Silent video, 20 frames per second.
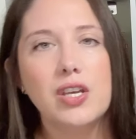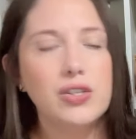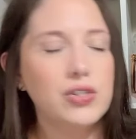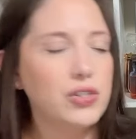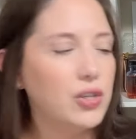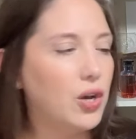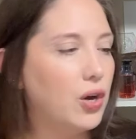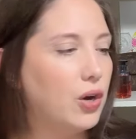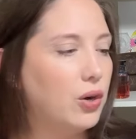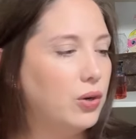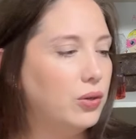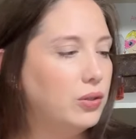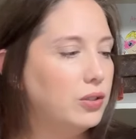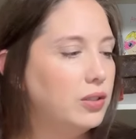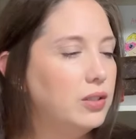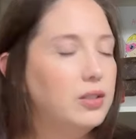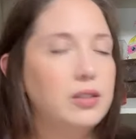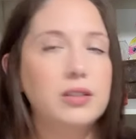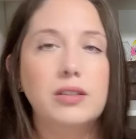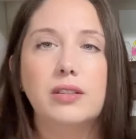So
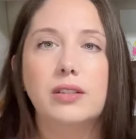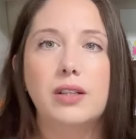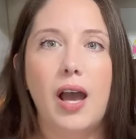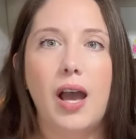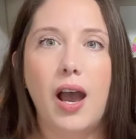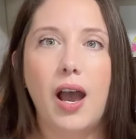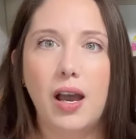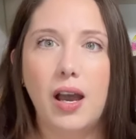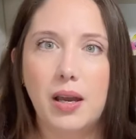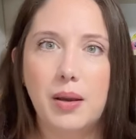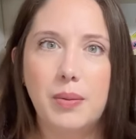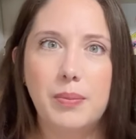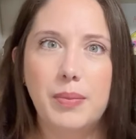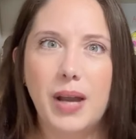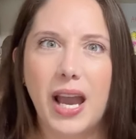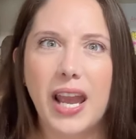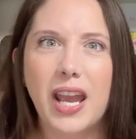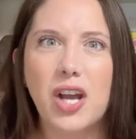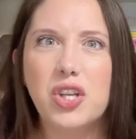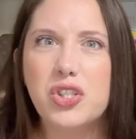
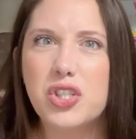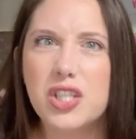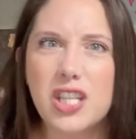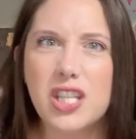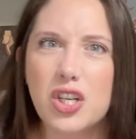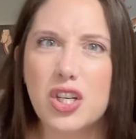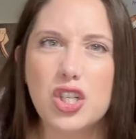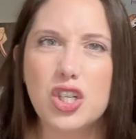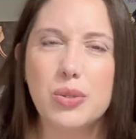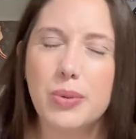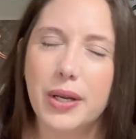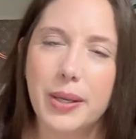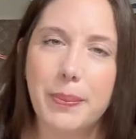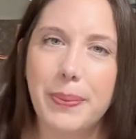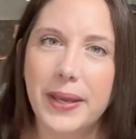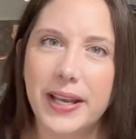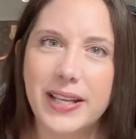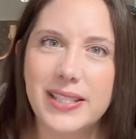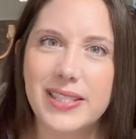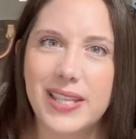I also didn't just want to
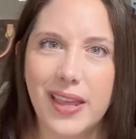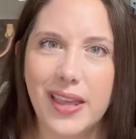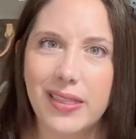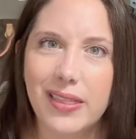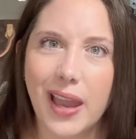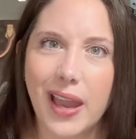pick a 10th.